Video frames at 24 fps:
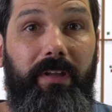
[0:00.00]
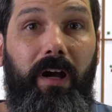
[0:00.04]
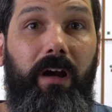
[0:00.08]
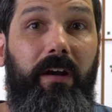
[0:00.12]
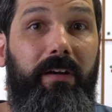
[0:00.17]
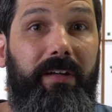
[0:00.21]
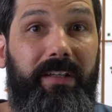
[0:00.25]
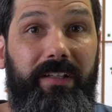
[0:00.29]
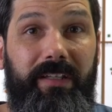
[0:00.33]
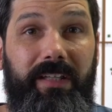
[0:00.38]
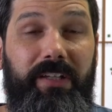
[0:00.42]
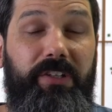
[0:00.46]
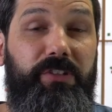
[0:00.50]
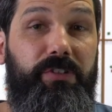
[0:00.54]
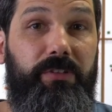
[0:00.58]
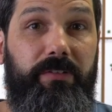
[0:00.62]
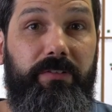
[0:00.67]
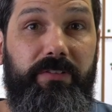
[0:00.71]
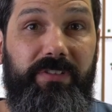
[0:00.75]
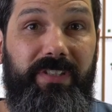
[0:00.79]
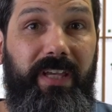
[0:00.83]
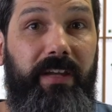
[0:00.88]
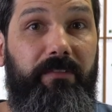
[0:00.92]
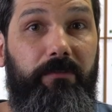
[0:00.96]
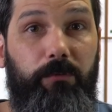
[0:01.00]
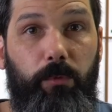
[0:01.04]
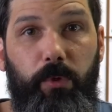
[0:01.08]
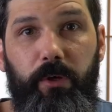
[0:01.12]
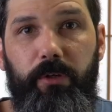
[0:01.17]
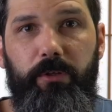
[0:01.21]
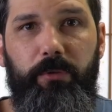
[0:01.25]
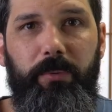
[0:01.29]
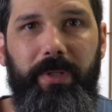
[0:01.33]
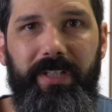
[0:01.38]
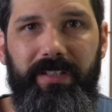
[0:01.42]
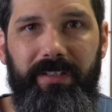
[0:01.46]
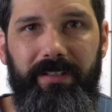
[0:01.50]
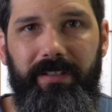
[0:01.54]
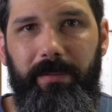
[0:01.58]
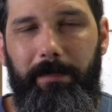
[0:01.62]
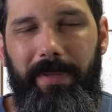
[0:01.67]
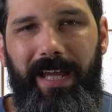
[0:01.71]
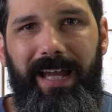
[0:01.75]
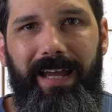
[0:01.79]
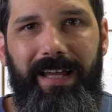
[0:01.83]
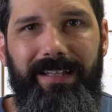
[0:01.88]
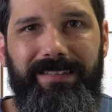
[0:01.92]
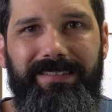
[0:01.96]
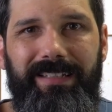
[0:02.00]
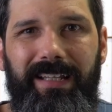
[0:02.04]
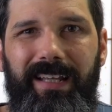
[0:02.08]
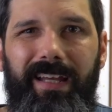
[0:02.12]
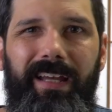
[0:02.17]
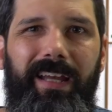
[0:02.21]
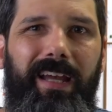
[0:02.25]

architectures I've worked with in the past,